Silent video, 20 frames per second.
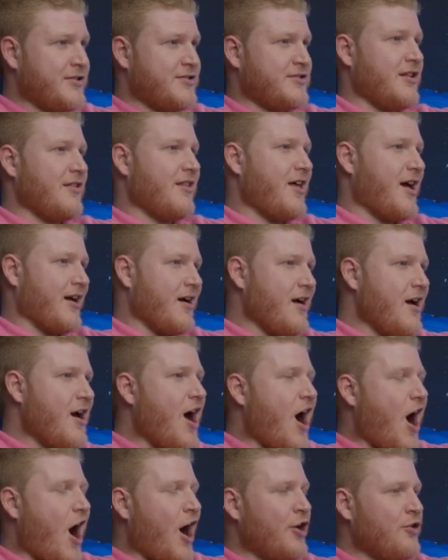the like
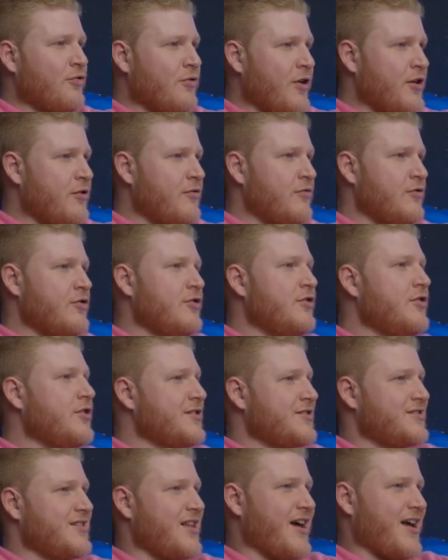unwritten rule
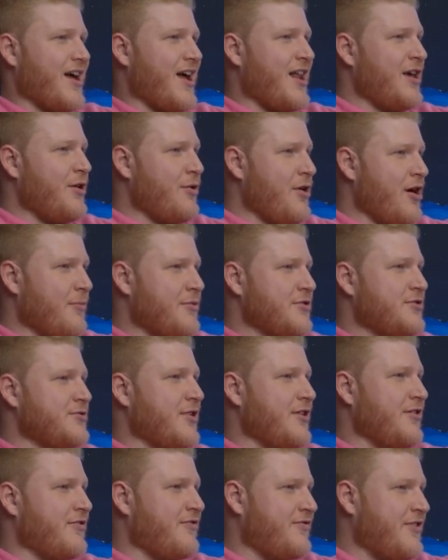is like anywhere between
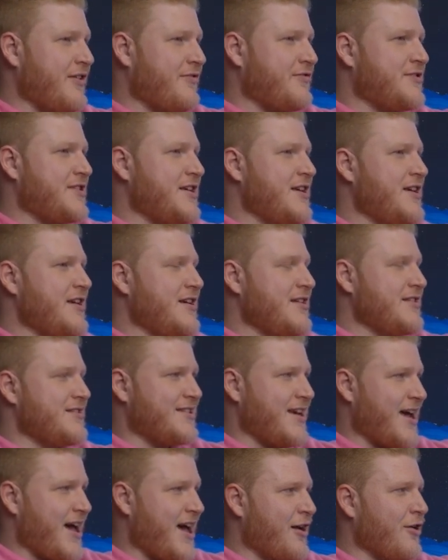15,
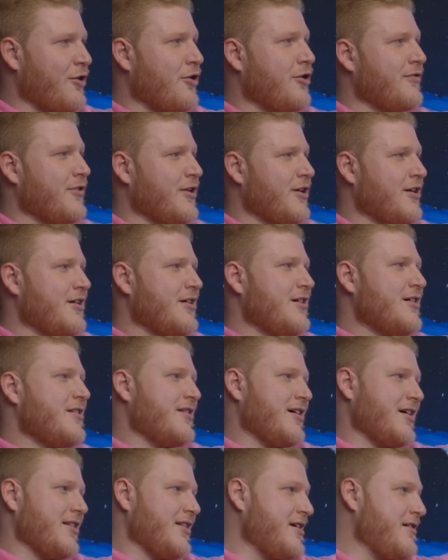10 over,
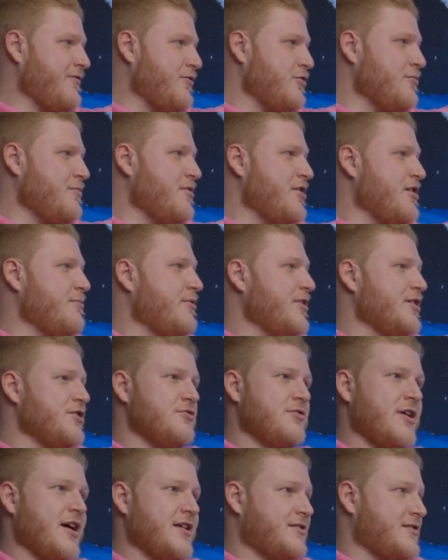they'll leave you be. But you
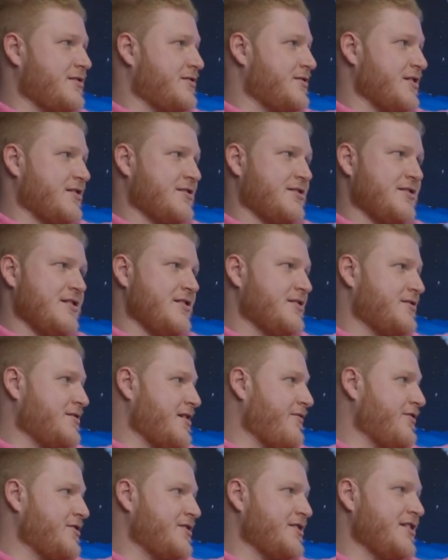get to 16,
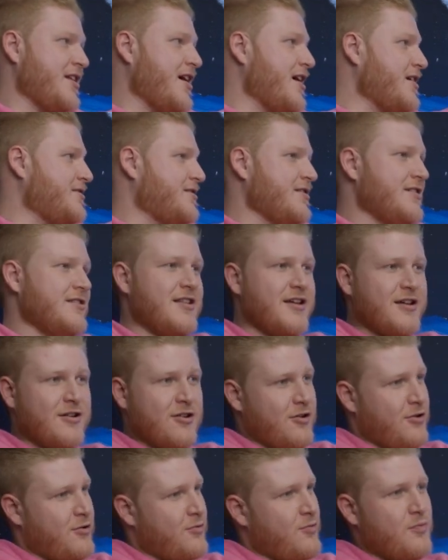17, 18, they
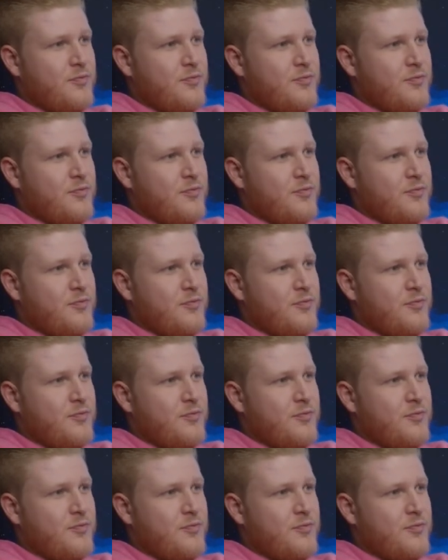gonna